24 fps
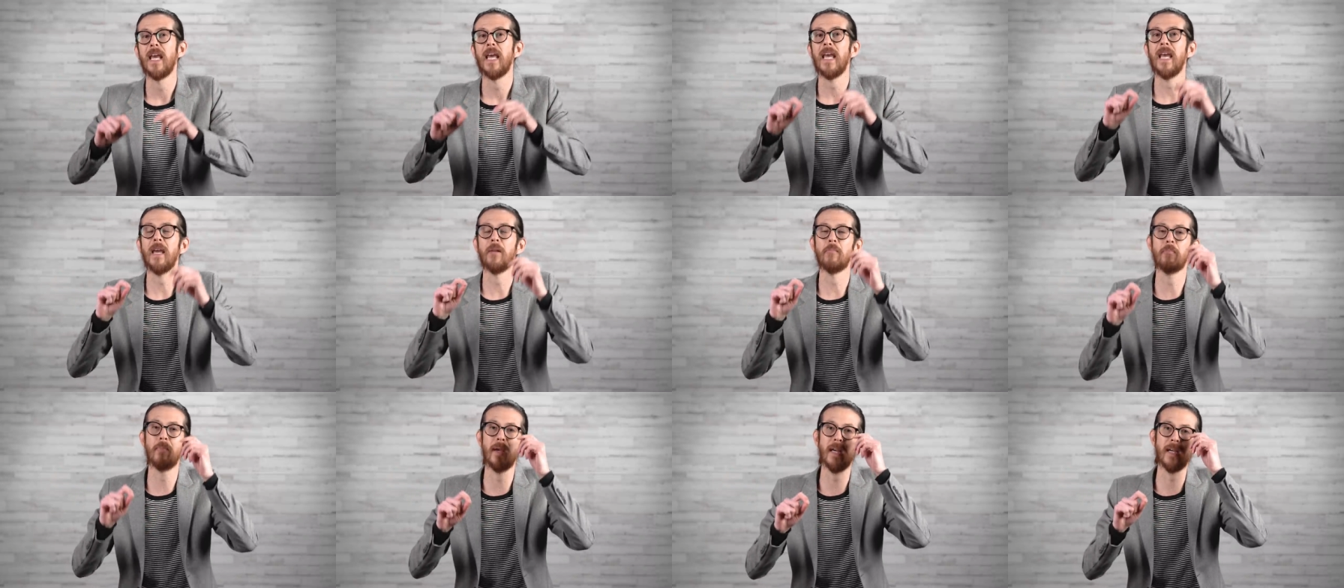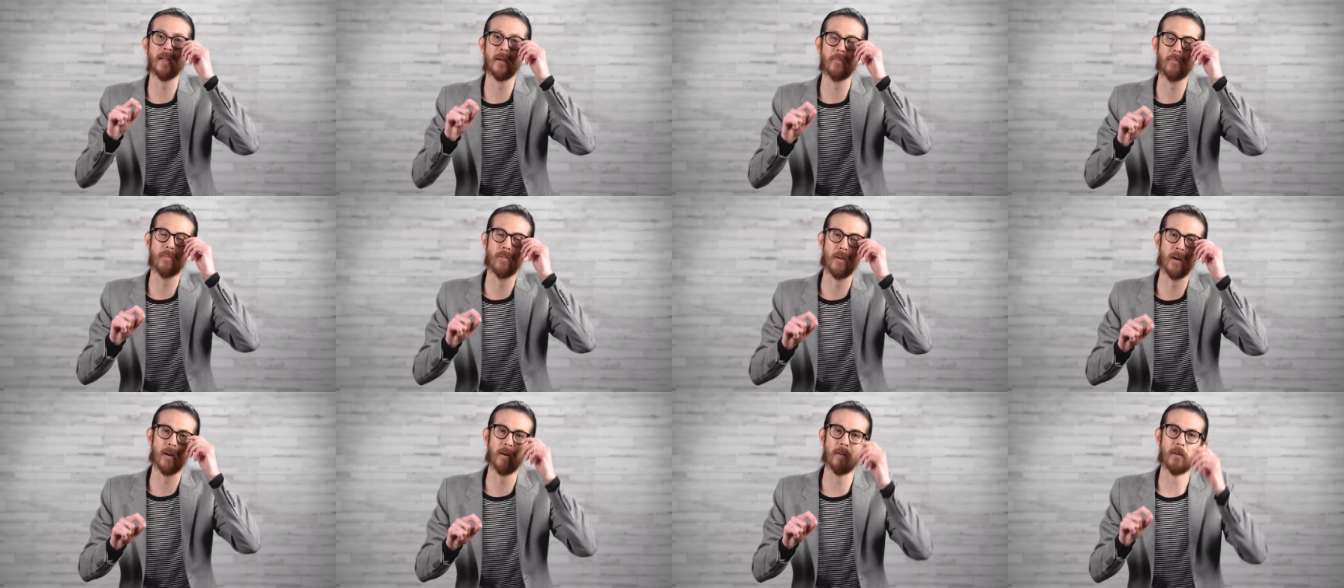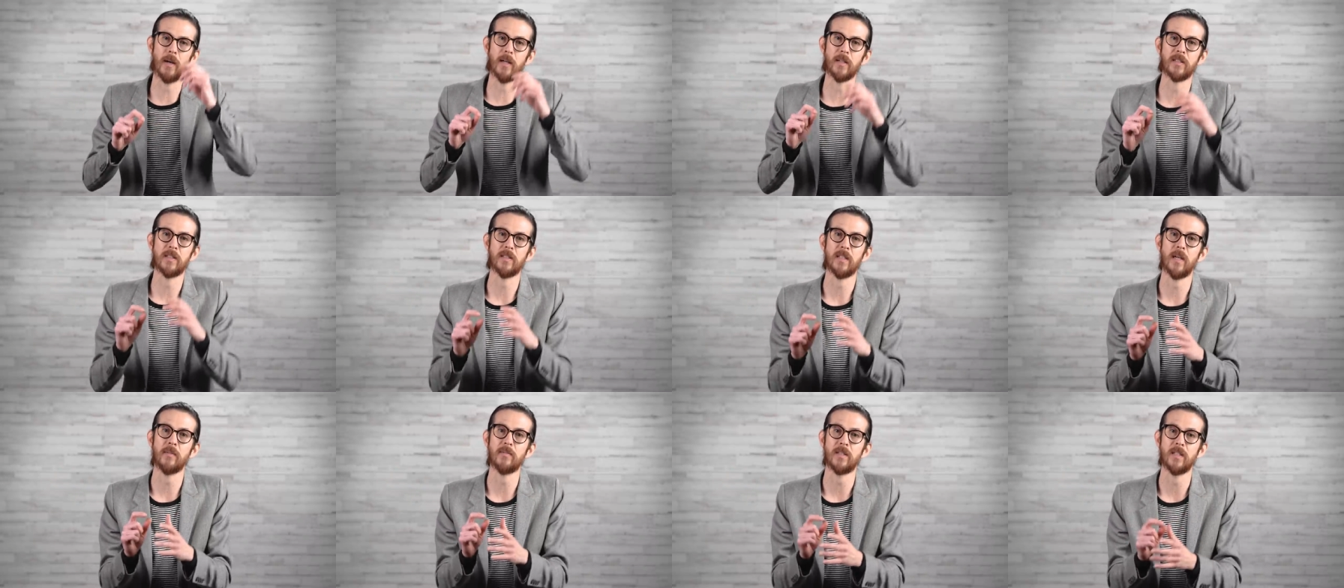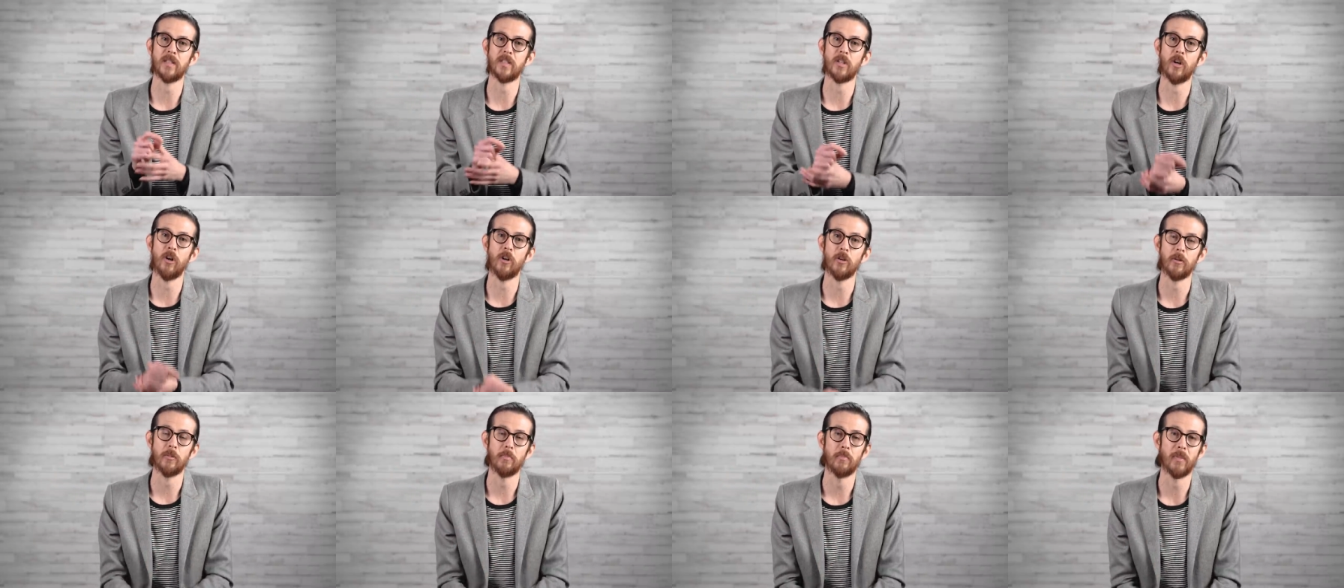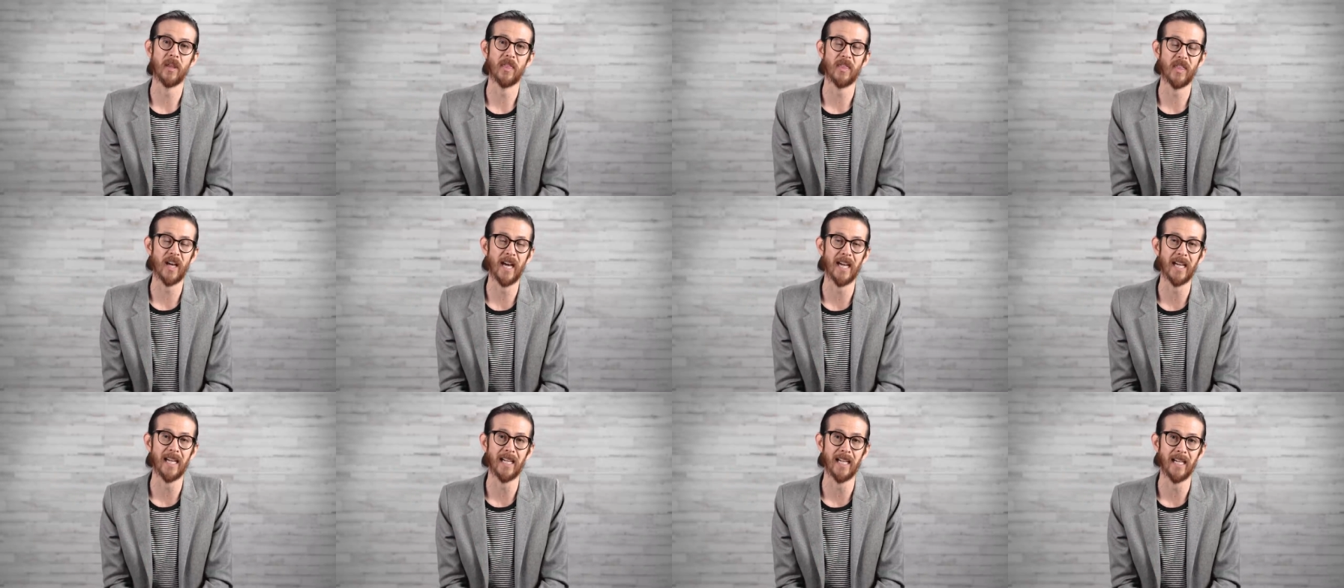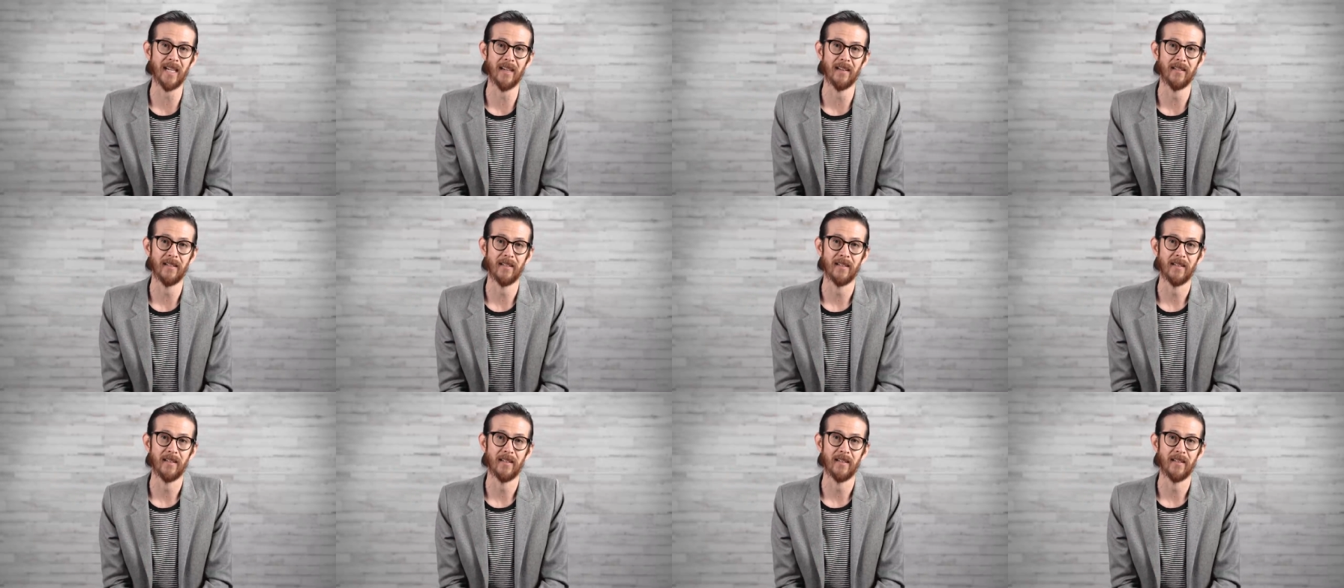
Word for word: and make a substance called methionine.